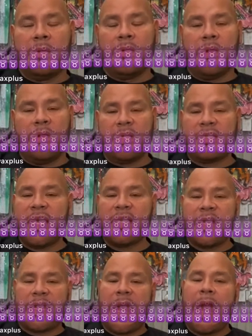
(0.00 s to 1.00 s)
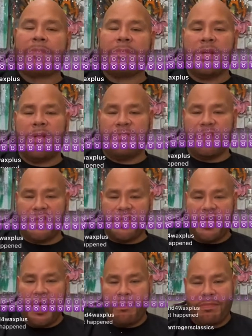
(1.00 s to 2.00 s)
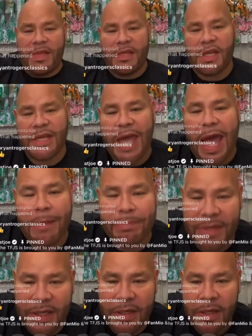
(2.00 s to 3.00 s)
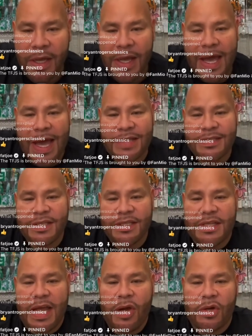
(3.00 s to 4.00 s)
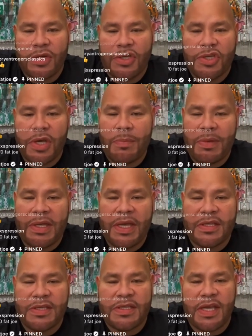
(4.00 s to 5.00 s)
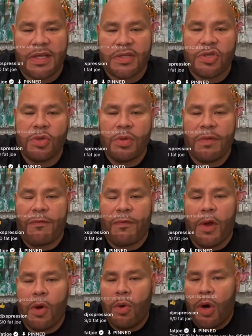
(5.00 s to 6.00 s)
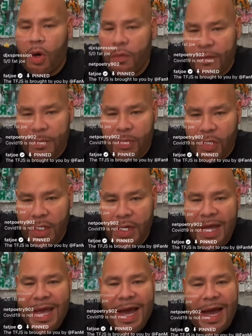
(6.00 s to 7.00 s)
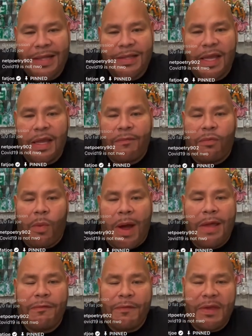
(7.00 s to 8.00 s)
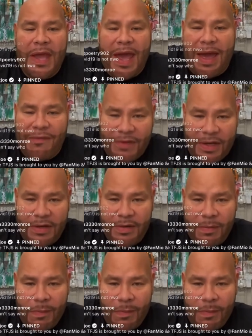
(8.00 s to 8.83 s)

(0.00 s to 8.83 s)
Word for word: you know, this ain't the captain of the ship that the captain has to stay on the ship and get sick too and flow overboard. I think if wifey have it,